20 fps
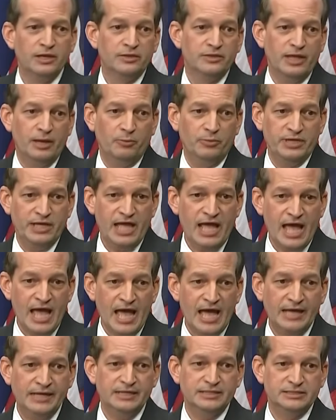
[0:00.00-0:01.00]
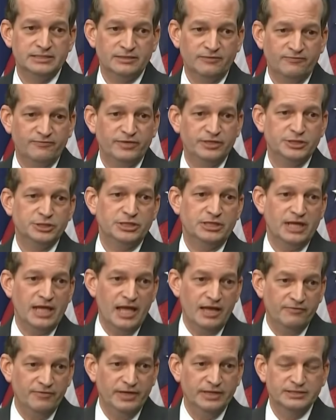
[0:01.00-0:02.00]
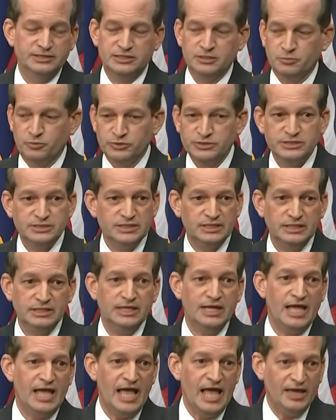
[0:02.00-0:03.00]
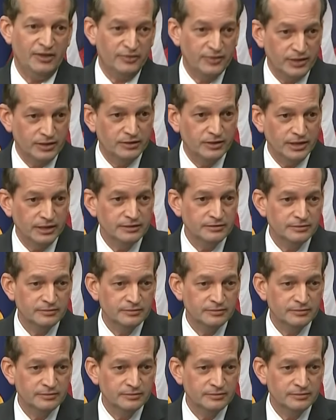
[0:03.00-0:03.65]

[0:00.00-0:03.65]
that we had sufficient evidence to proceed ethically.